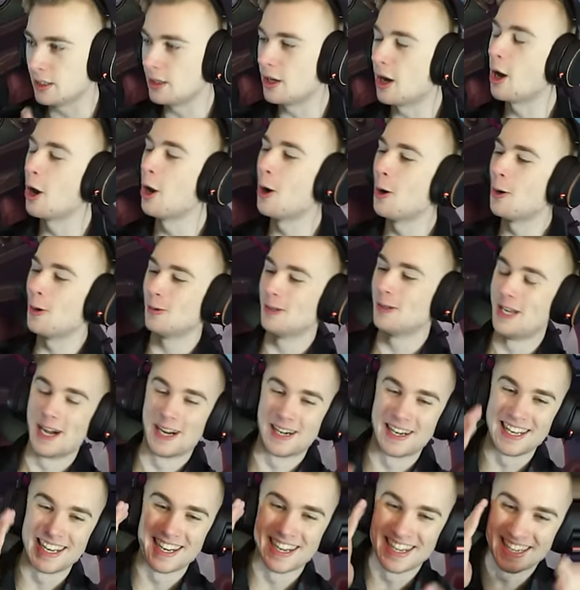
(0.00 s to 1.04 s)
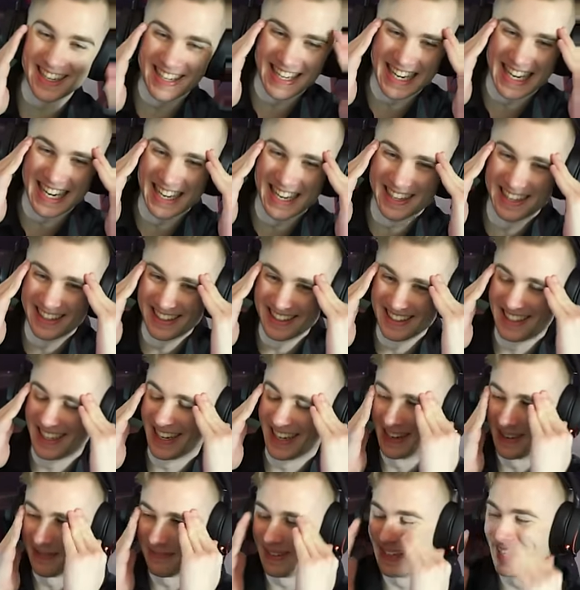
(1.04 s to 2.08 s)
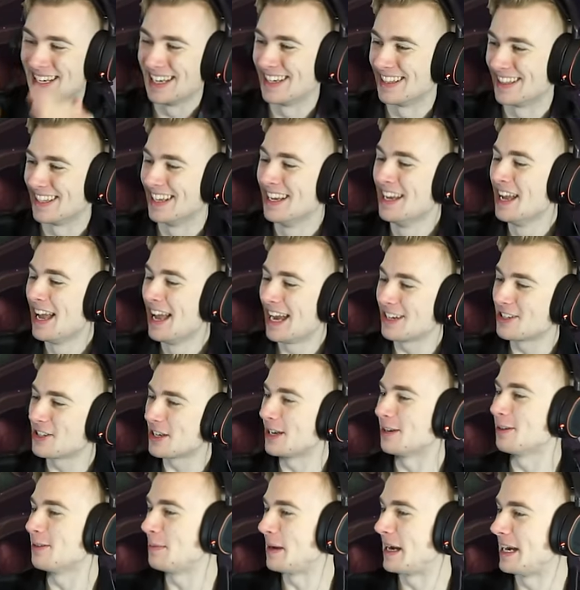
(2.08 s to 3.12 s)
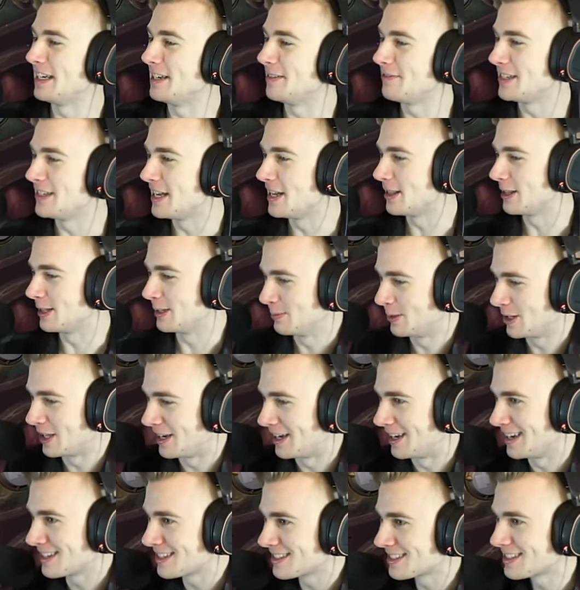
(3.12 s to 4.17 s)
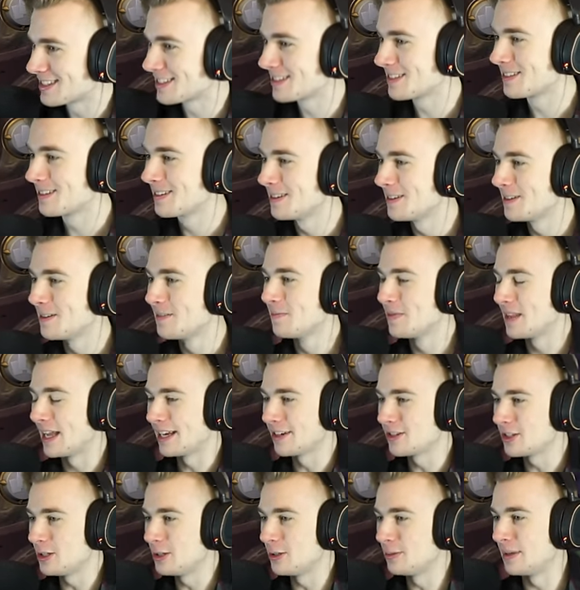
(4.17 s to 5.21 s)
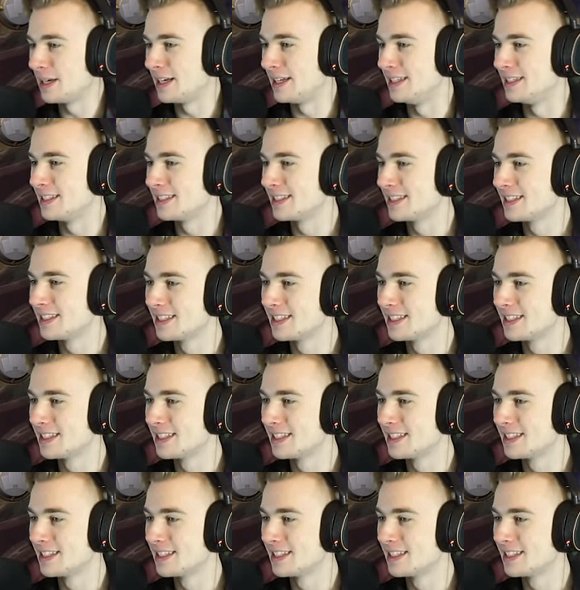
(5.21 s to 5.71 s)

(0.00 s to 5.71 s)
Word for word: no, no, no, no, don't be Nidalee. Actually, I don't mind if Nidalee blocks. I actually don't mind.